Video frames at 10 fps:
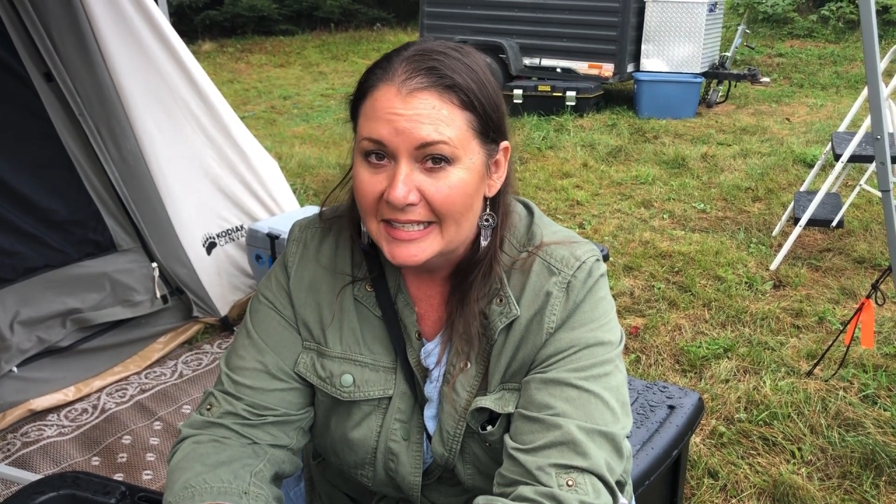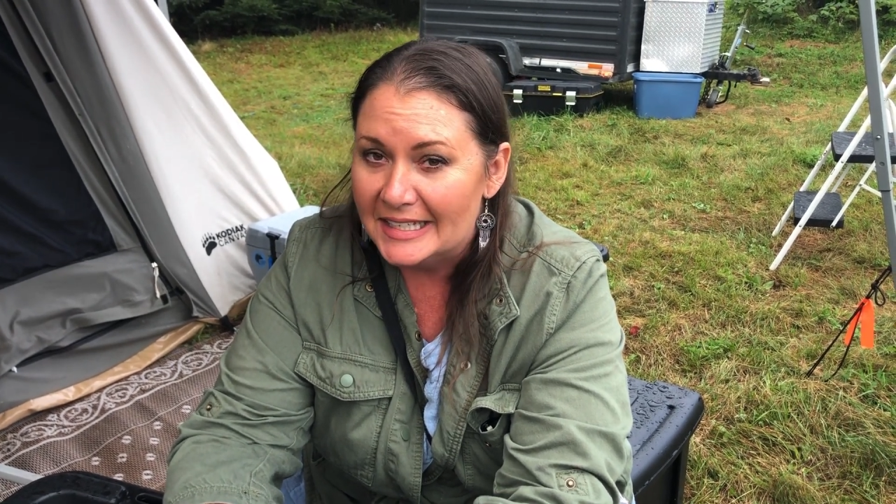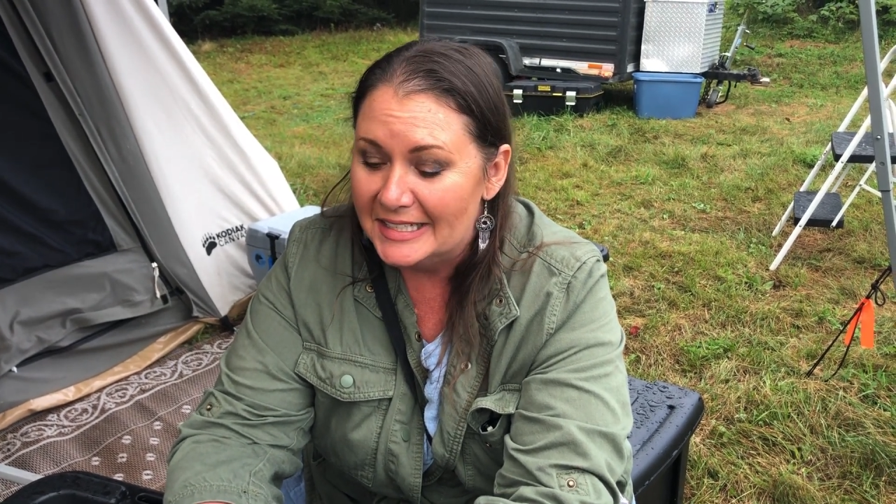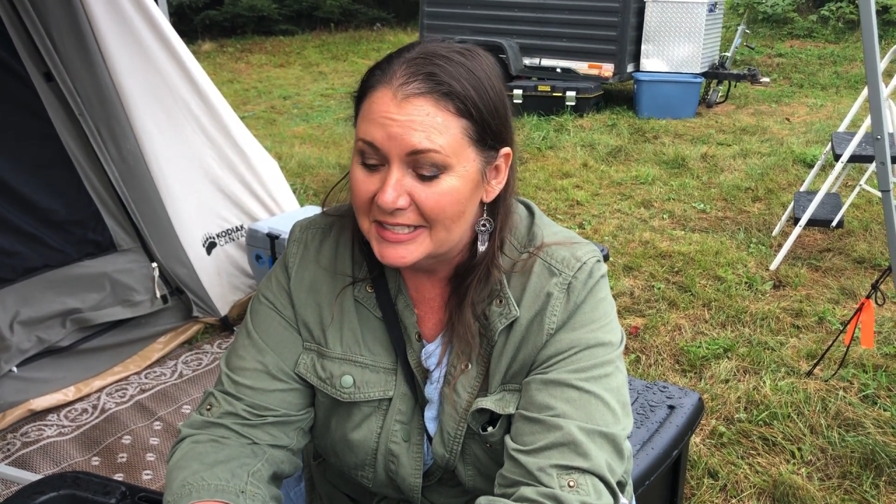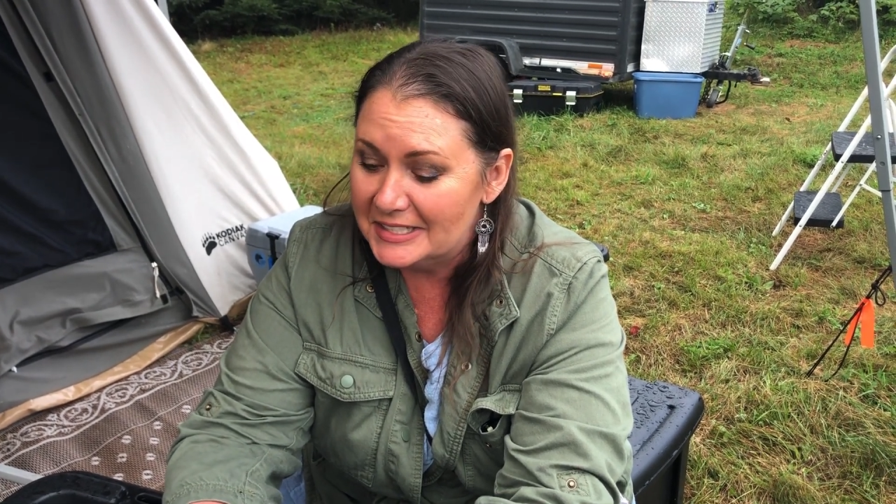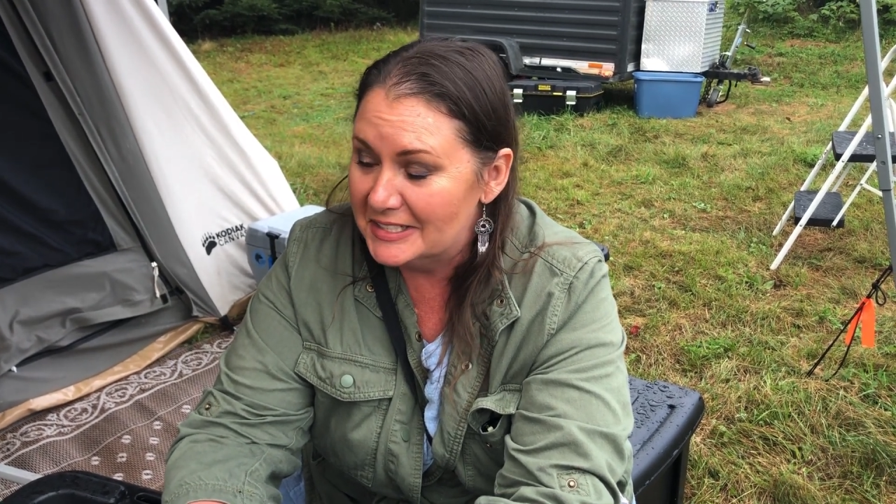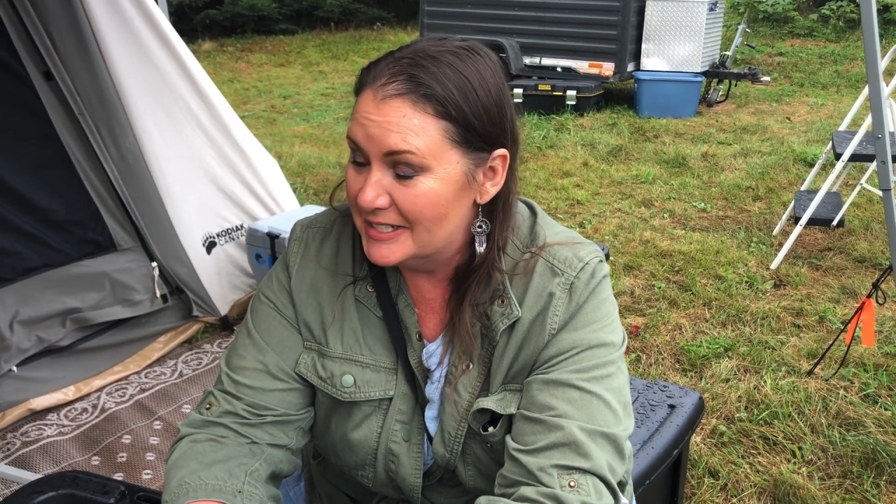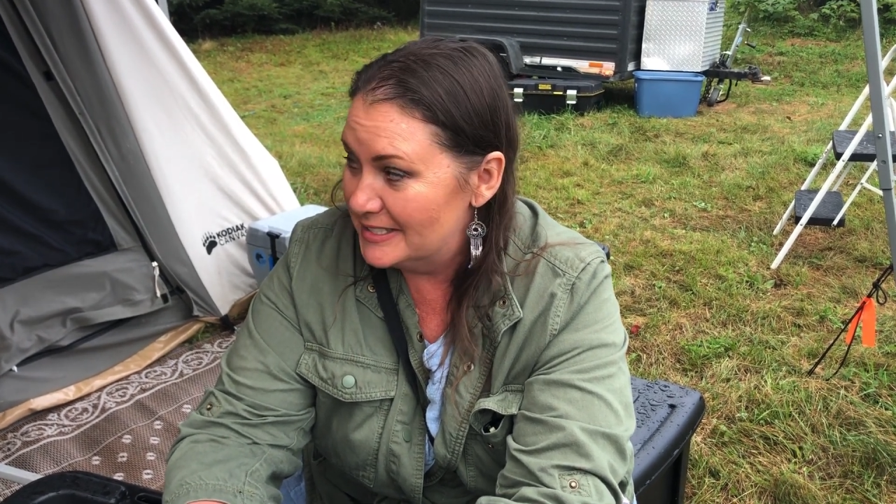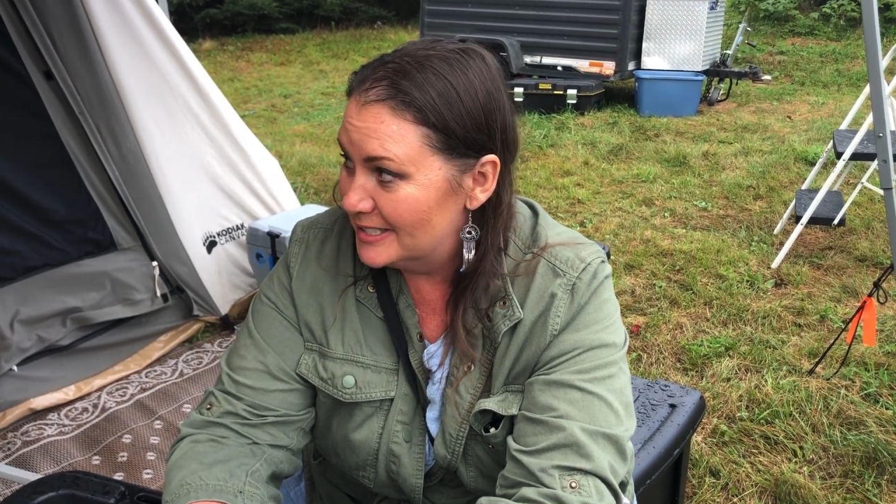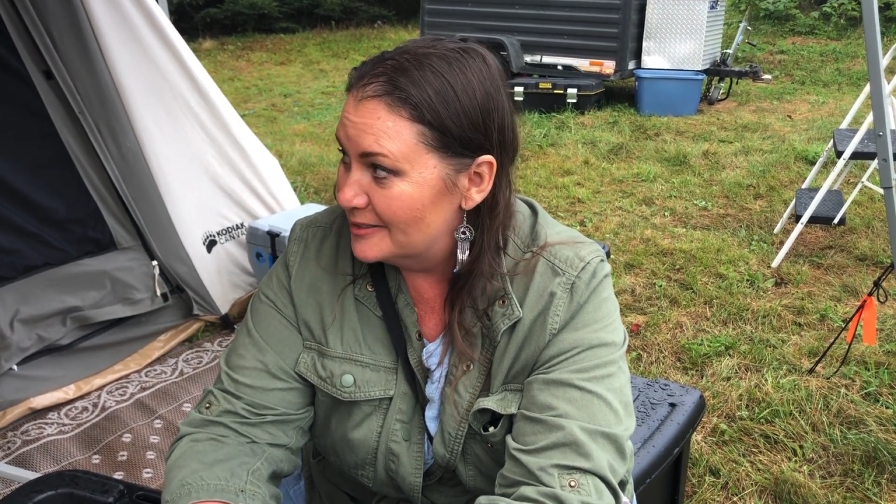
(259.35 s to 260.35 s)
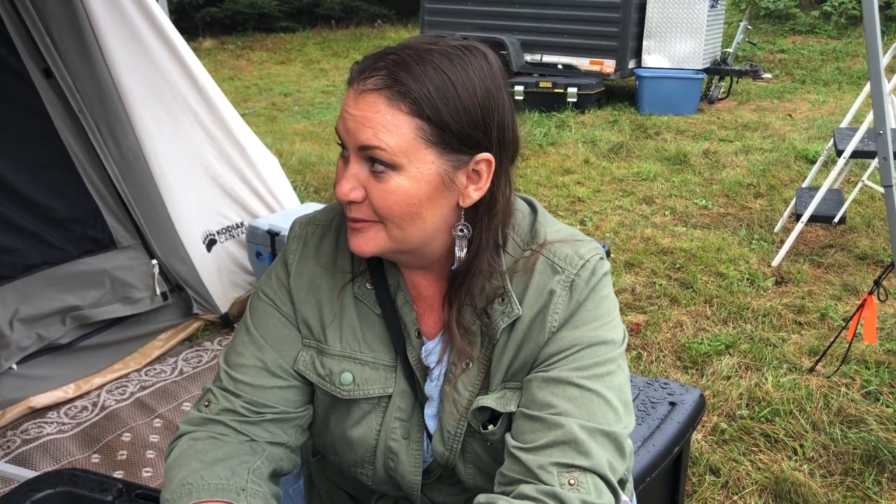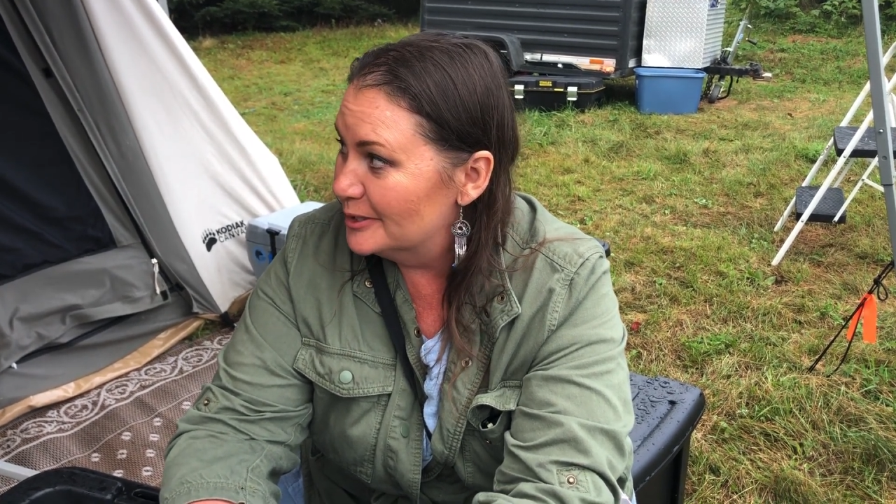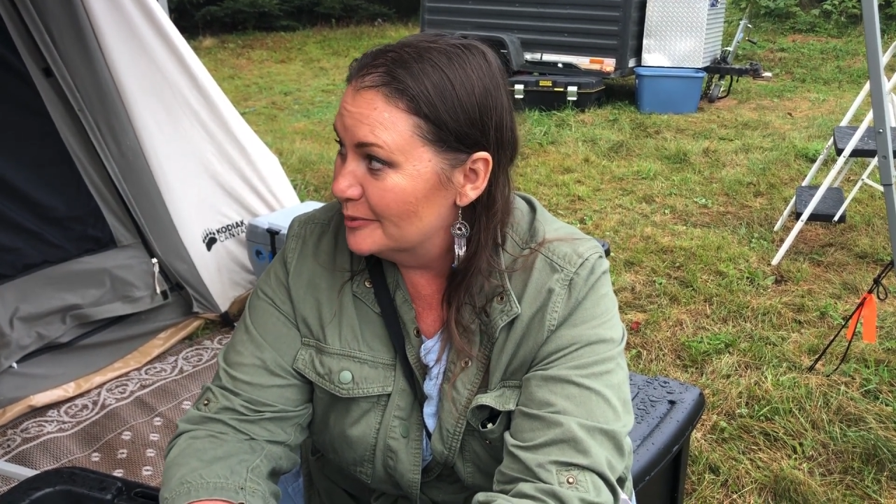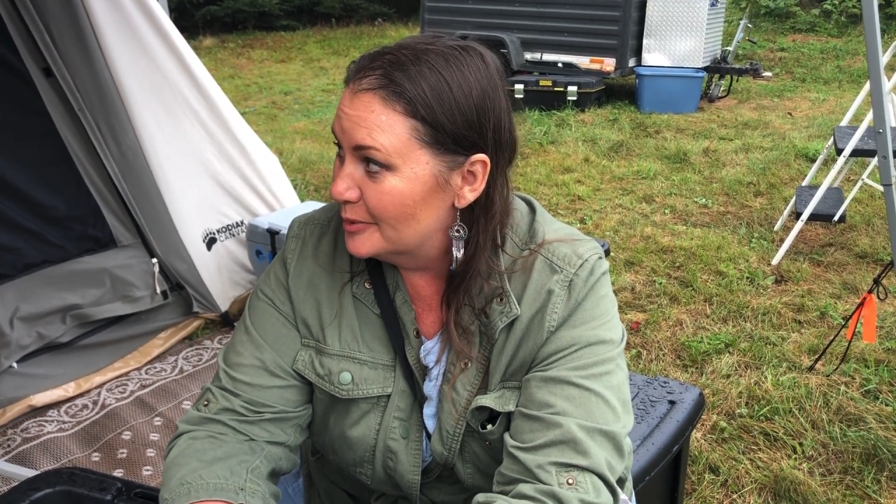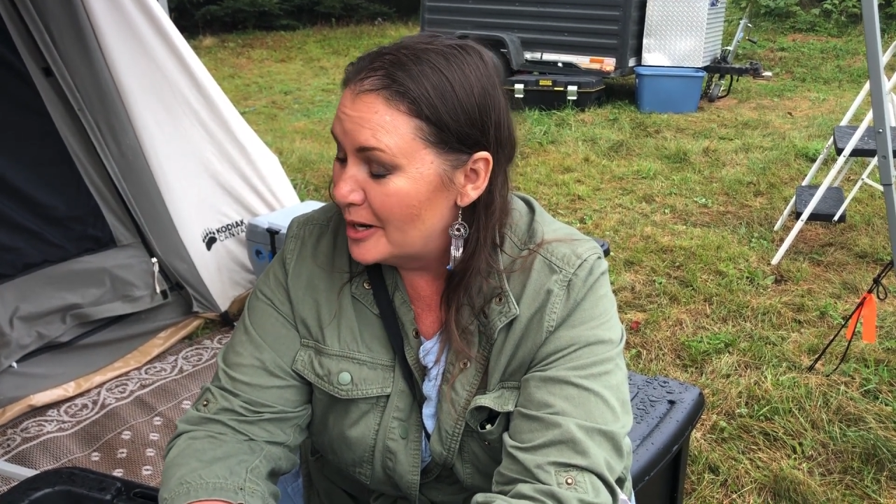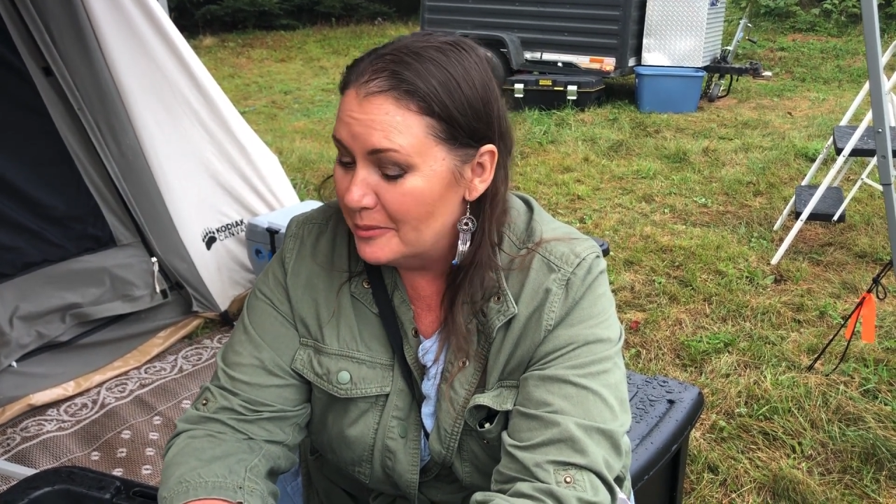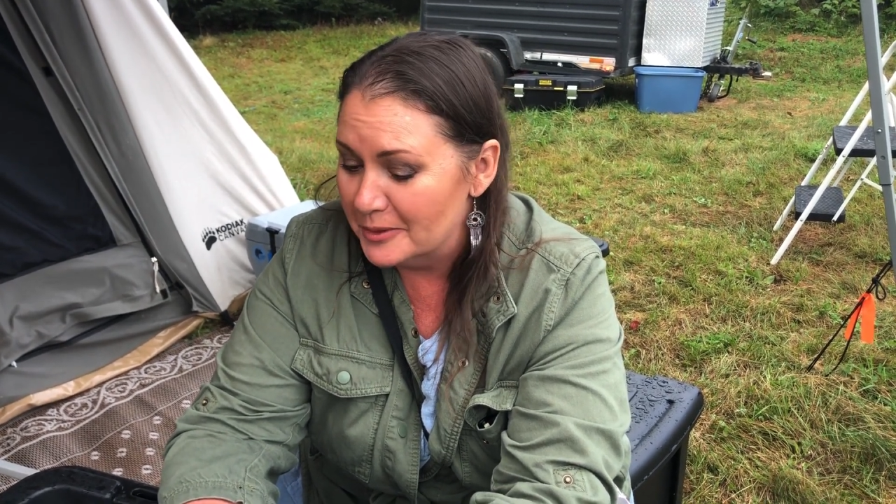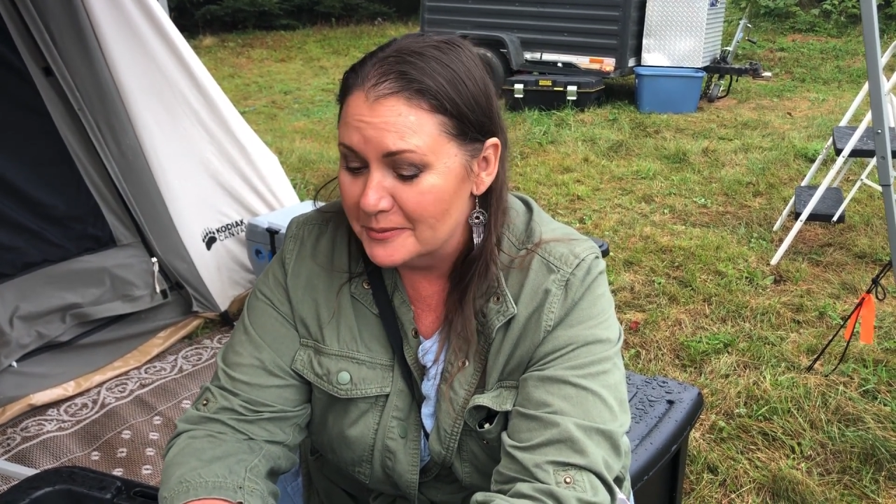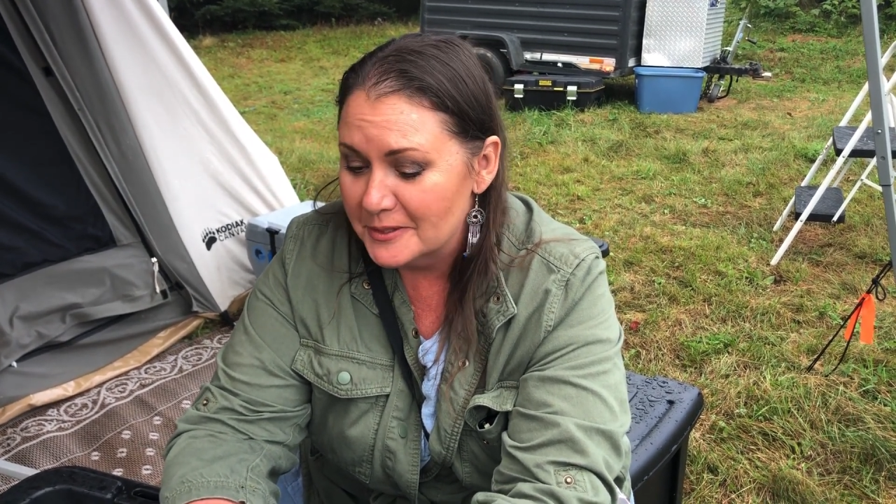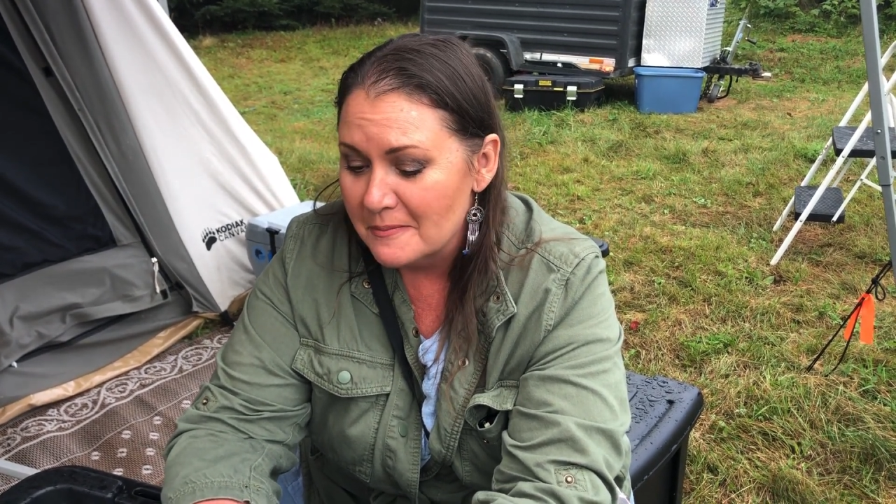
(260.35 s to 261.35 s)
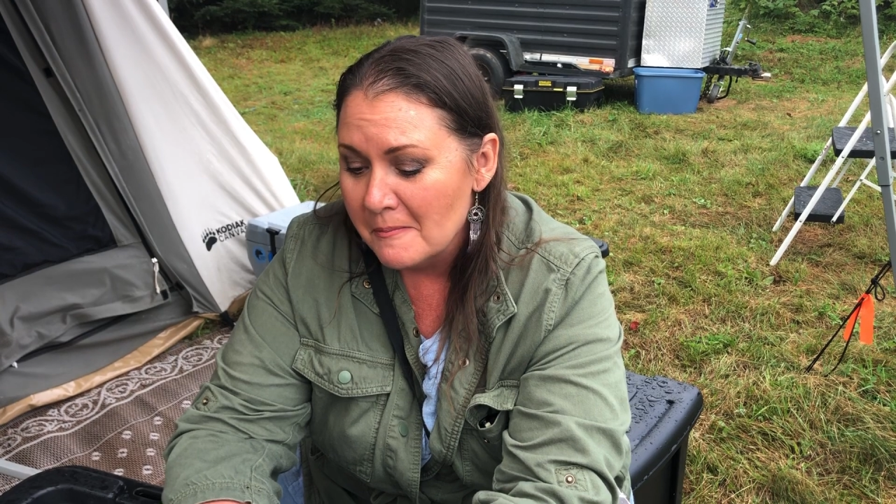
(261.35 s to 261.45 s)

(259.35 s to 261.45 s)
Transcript: it can cause some real problems.